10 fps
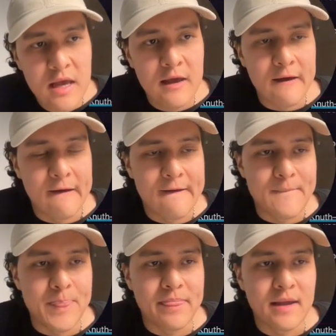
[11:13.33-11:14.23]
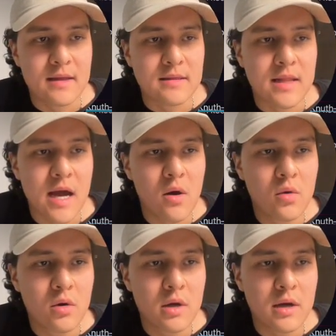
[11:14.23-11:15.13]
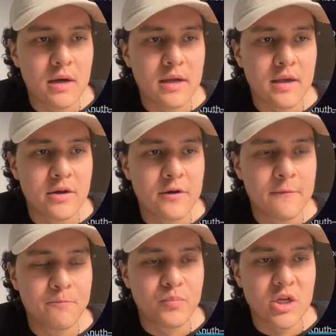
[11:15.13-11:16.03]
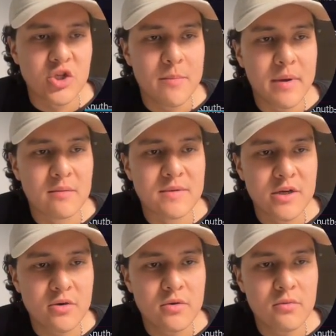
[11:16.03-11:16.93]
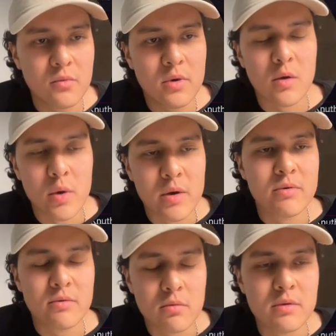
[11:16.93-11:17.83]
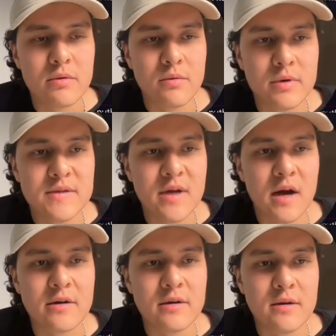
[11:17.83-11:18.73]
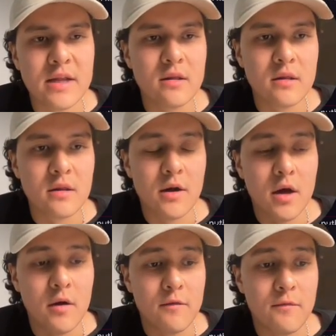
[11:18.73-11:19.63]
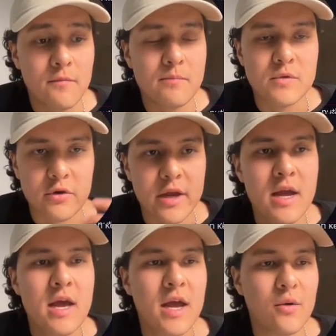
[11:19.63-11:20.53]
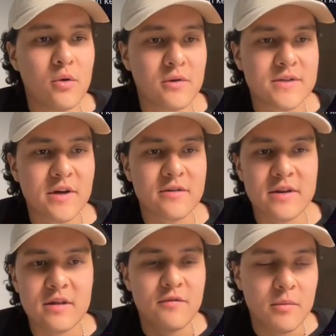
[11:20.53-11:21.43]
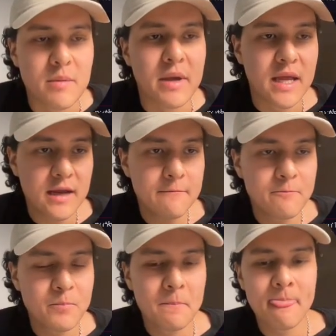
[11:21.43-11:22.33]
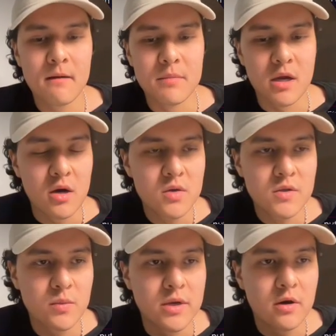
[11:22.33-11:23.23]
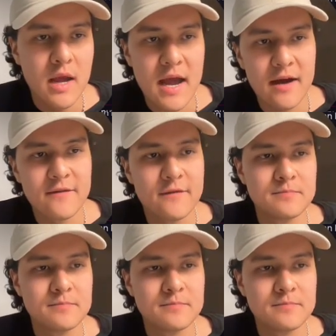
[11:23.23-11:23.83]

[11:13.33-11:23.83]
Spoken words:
And now here J becomes 0. We will restart needle. We'll restart needle from the beginning because we don't have.